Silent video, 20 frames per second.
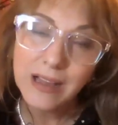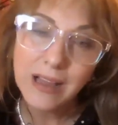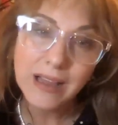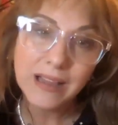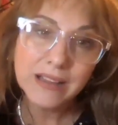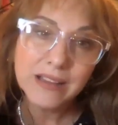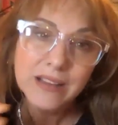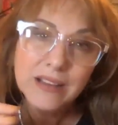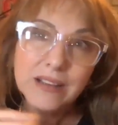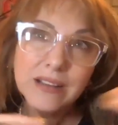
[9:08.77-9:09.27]

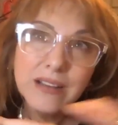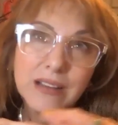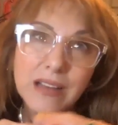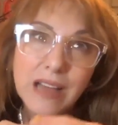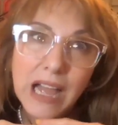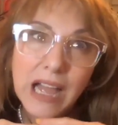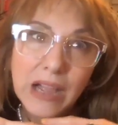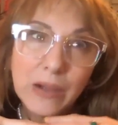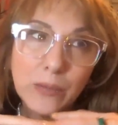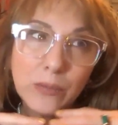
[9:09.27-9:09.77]
I
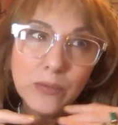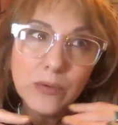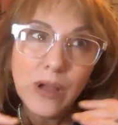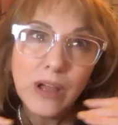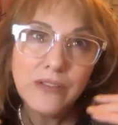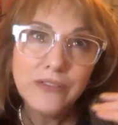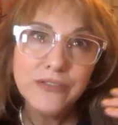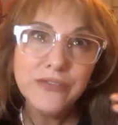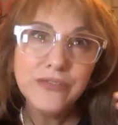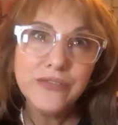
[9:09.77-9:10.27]

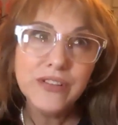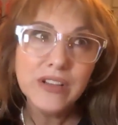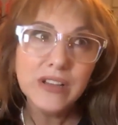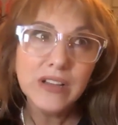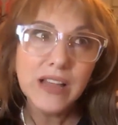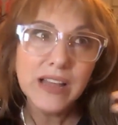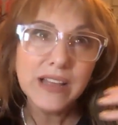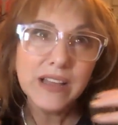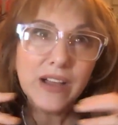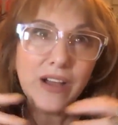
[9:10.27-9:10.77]
feel
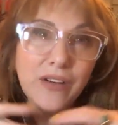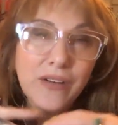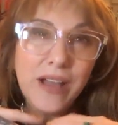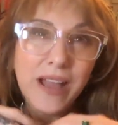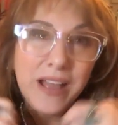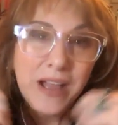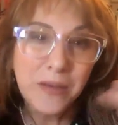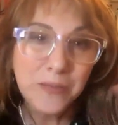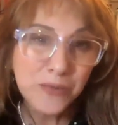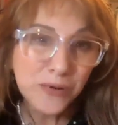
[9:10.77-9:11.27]
like, okay,
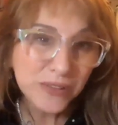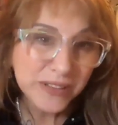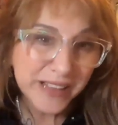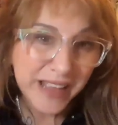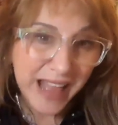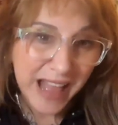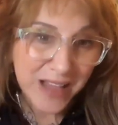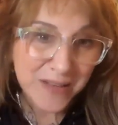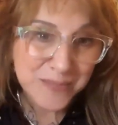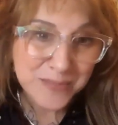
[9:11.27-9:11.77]
I'm really
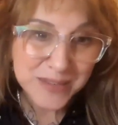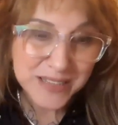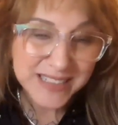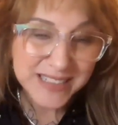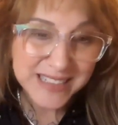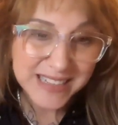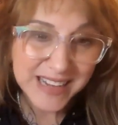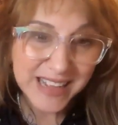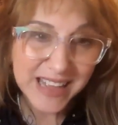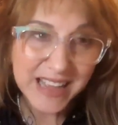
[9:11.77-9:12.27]
happy
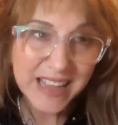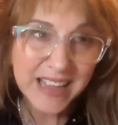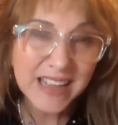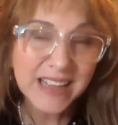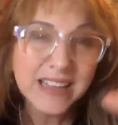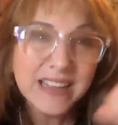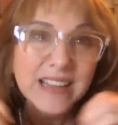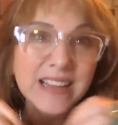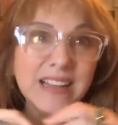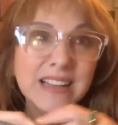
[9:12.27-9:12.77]

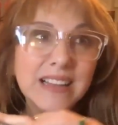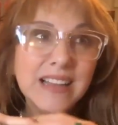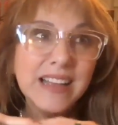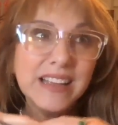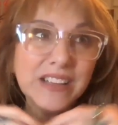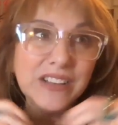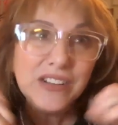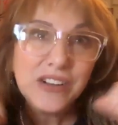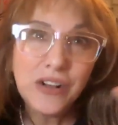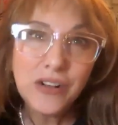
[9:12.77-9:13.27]
today.
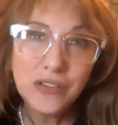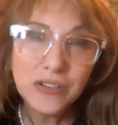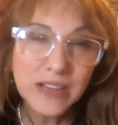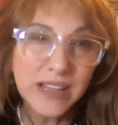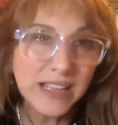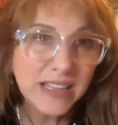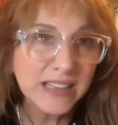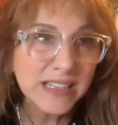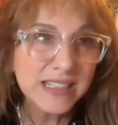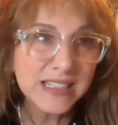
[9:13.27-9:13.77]
Like, you know,
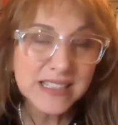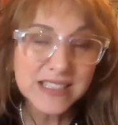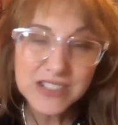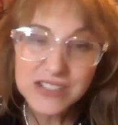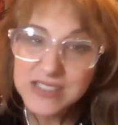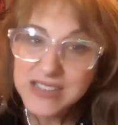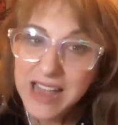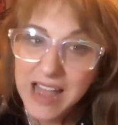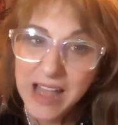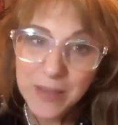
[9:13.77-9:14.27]
like this
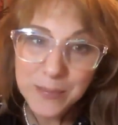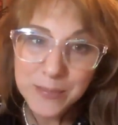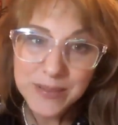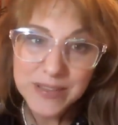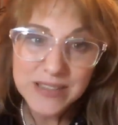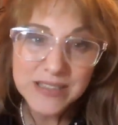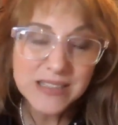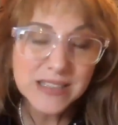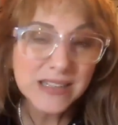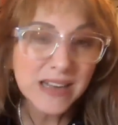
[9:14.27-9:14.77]
just
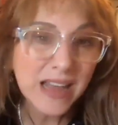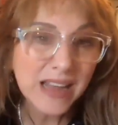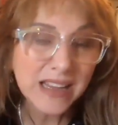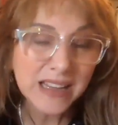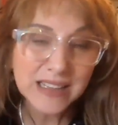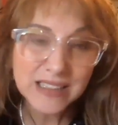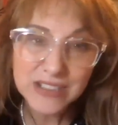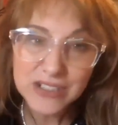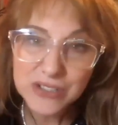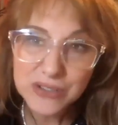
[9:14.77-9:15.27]
happens and I
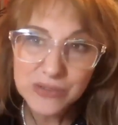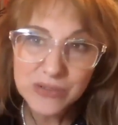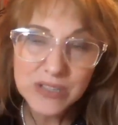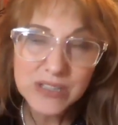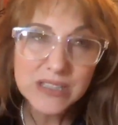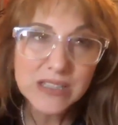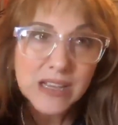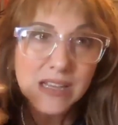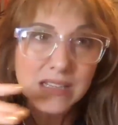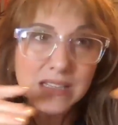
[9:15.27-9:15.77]
can do
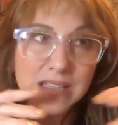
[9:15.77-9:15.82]
this.